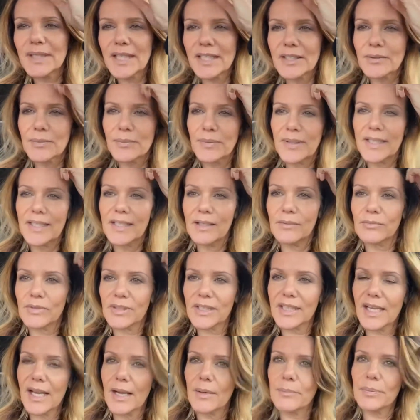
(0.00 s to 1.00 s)
either way, I'm
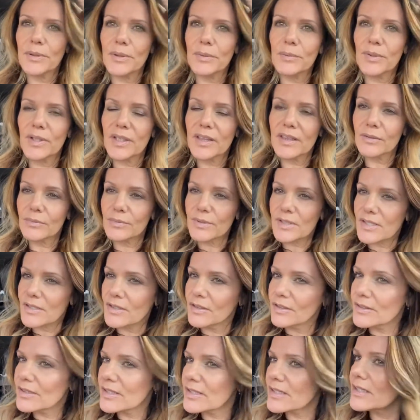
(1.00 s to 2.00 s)
really happy with the
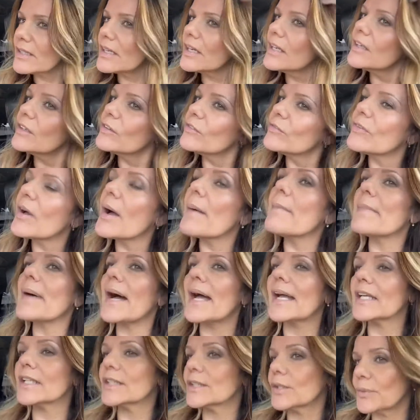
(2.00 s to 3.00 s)
results of
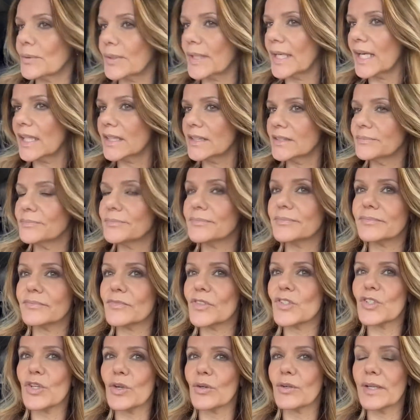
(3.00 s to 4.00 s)
my
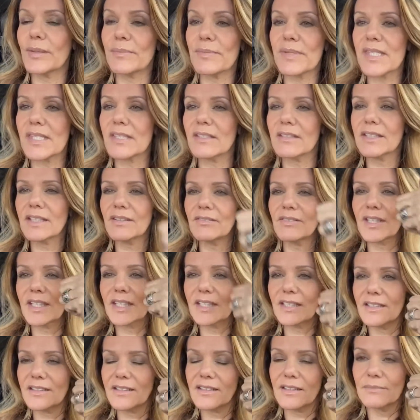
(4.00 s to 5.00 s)
L'Oreal. So I'm still giving it
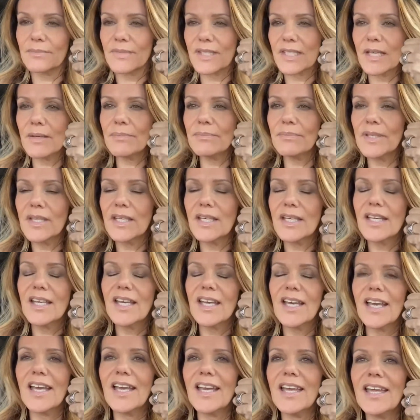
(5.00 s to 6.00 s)
a thumbs up.
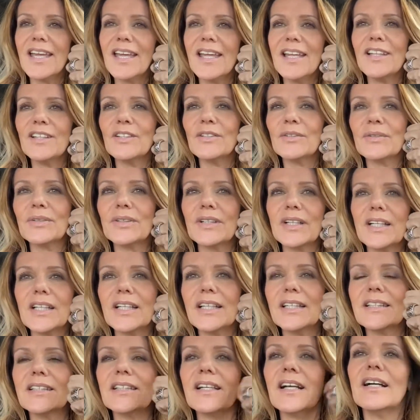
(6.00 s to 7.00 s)
And Laura
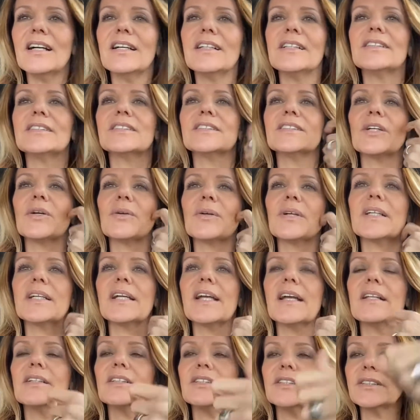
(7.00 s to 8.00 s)
and uh, Laura
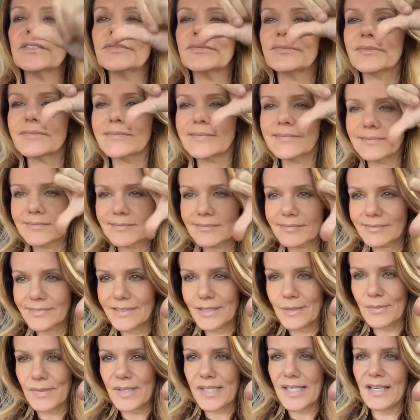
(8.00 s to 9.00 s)
Geller,
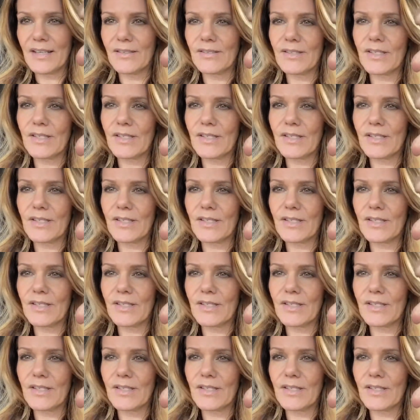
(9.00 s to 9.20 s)
thumbs down,